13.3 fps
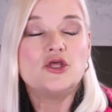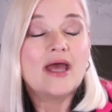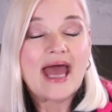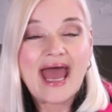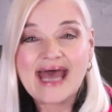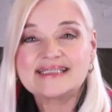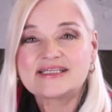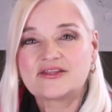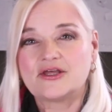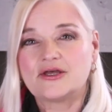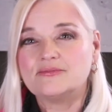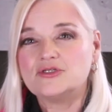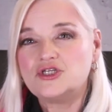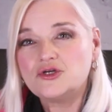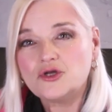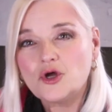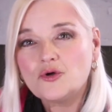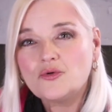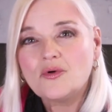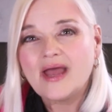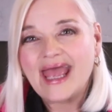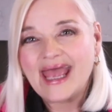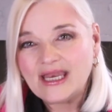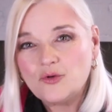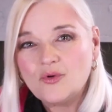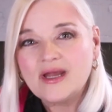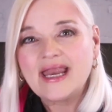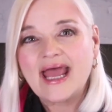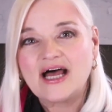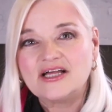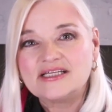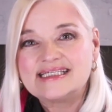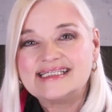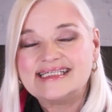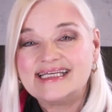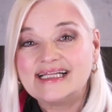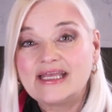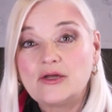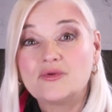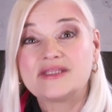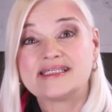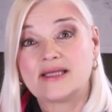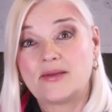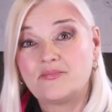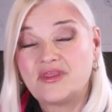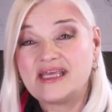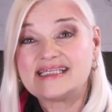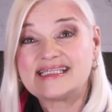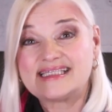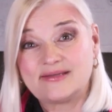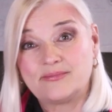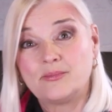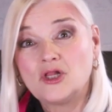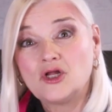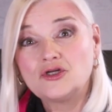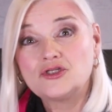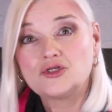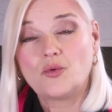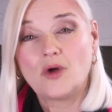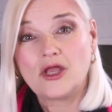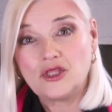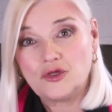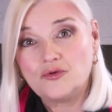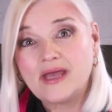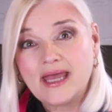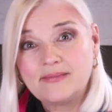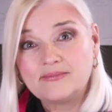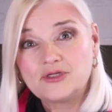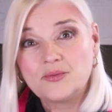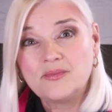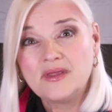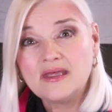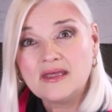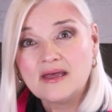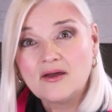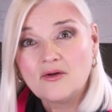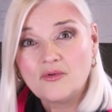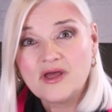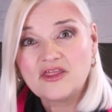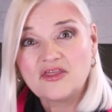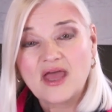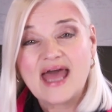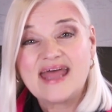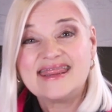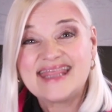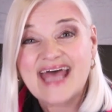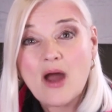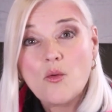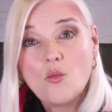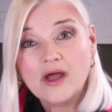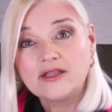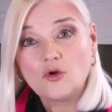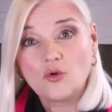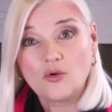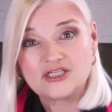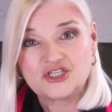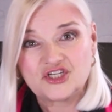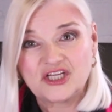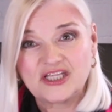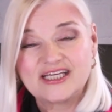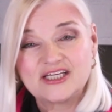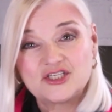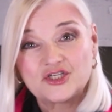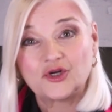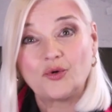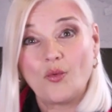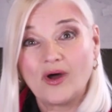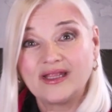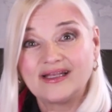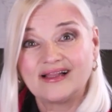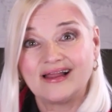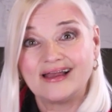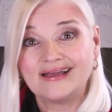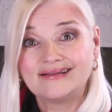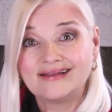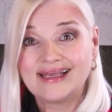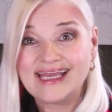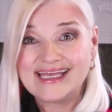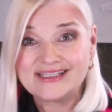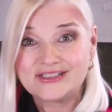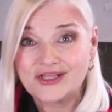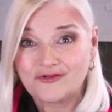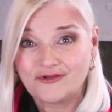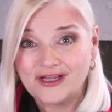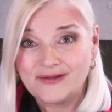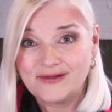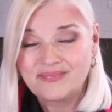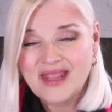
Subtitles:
ask them, do you know anyone else dealing with something similar to what you came to me with? And that one question can turn one client into three.